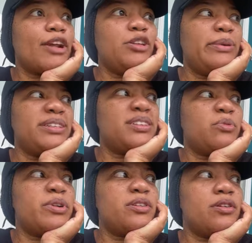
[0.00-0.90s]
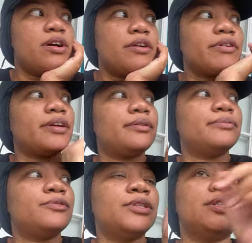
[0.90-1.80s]
I was about to say, where your car at
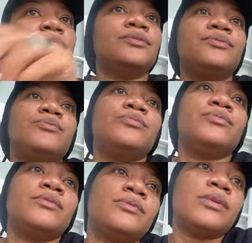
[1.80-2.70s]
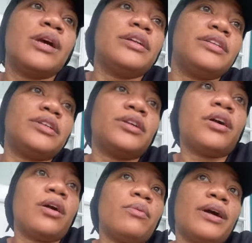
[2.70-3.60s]
right now? I need a
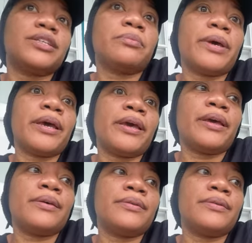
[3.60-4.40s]
car wash bad.